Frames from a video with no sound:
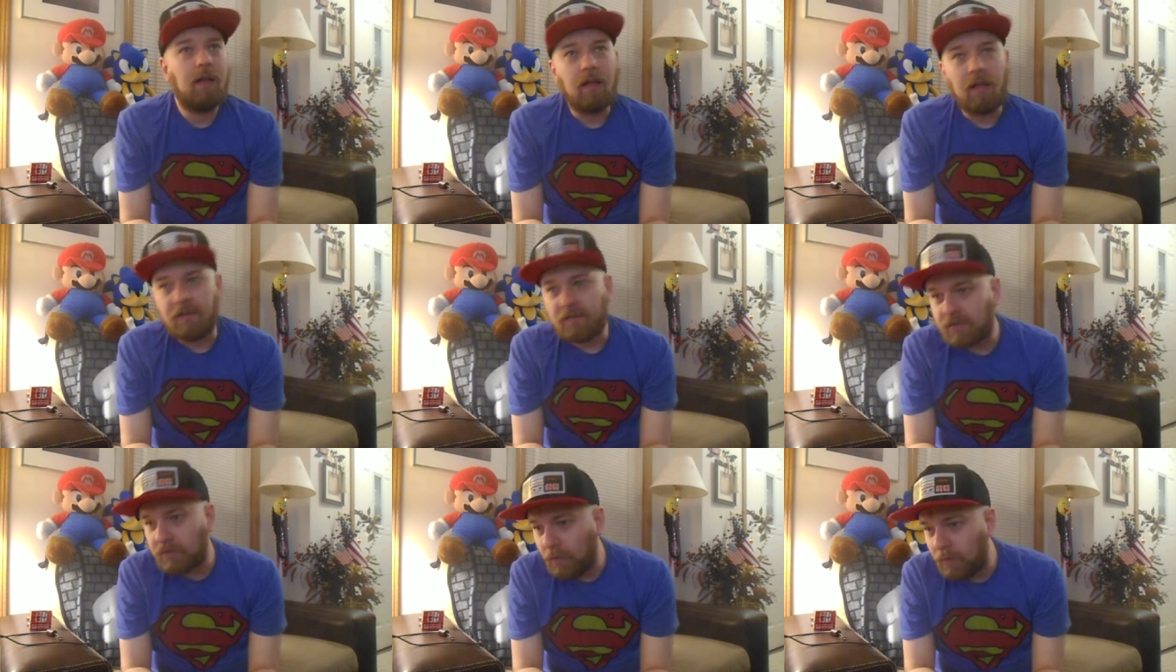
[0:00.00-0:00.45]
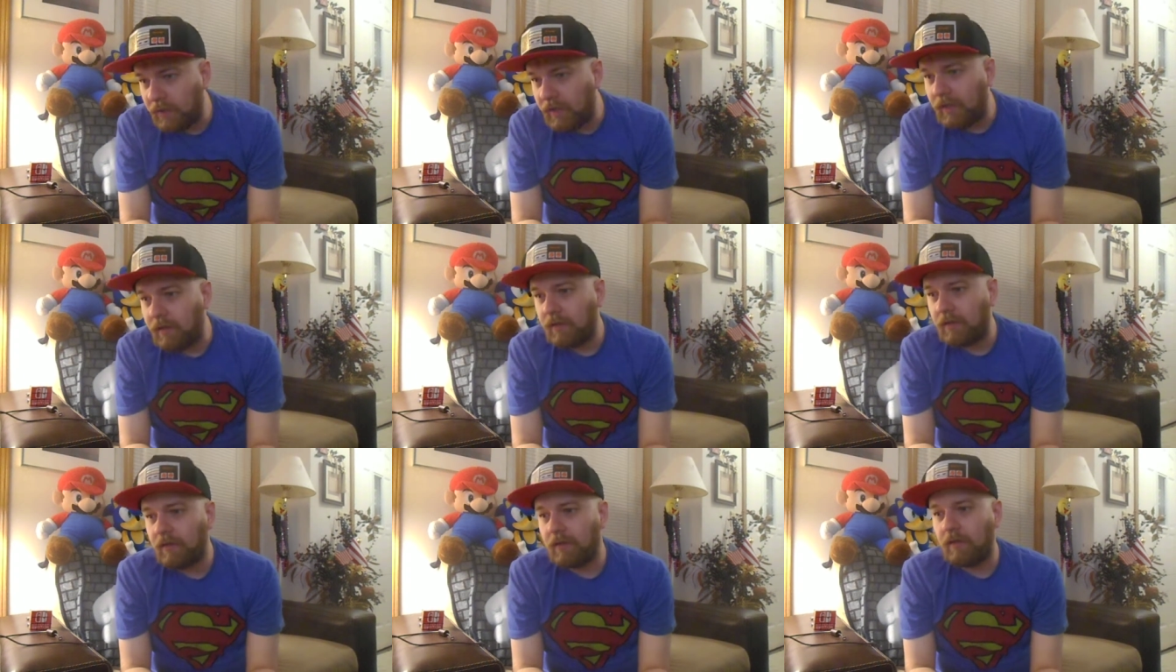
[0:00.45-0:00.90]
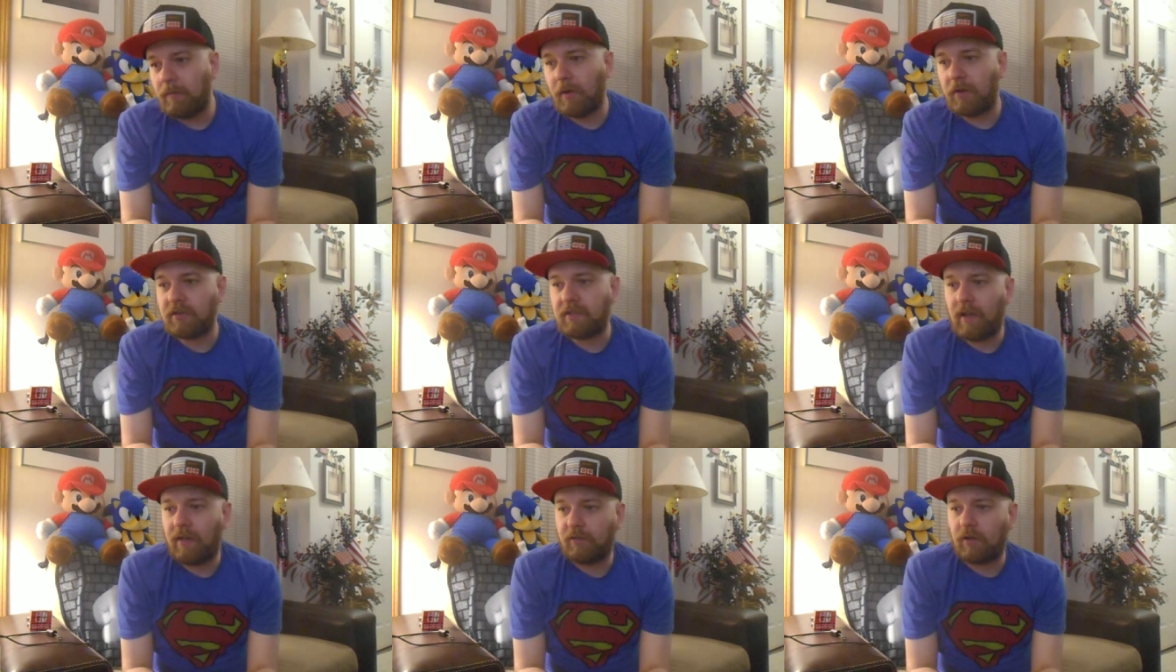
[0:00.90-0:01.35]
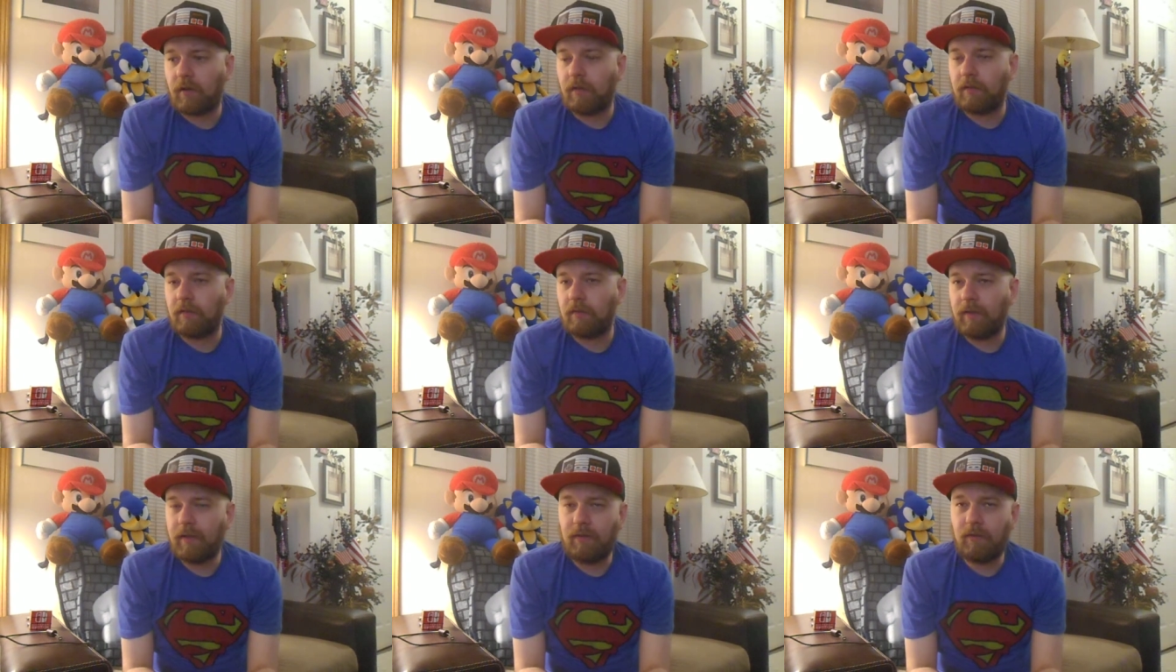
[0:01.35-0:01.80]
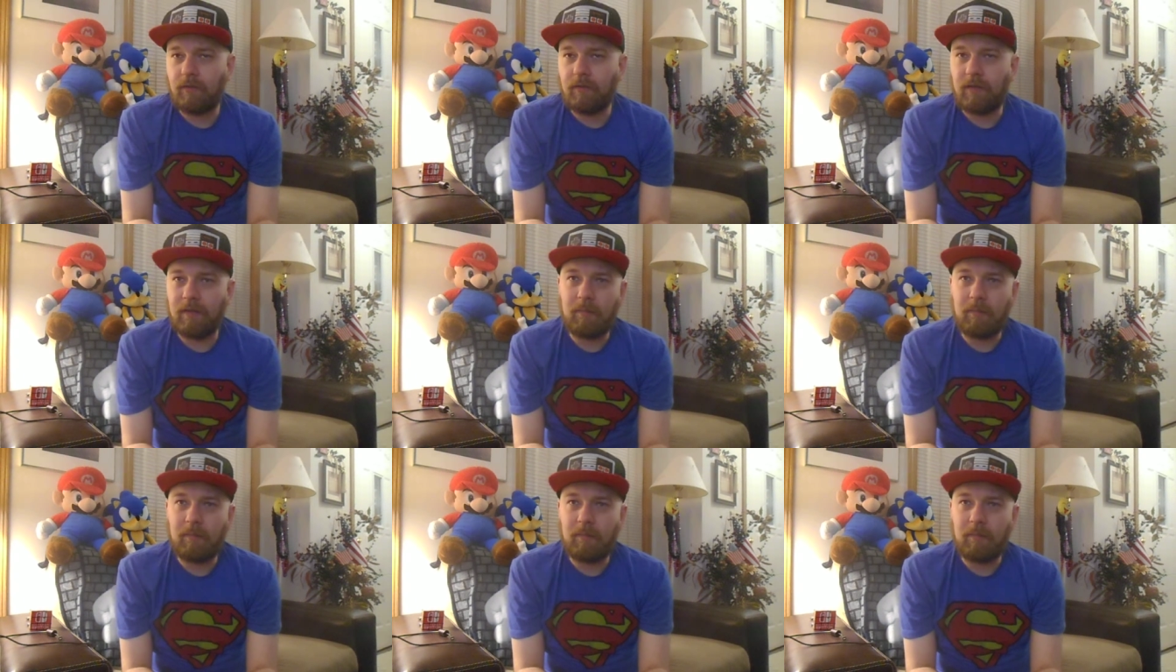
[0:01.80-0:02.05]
And Sony, Microsoft are, you know, they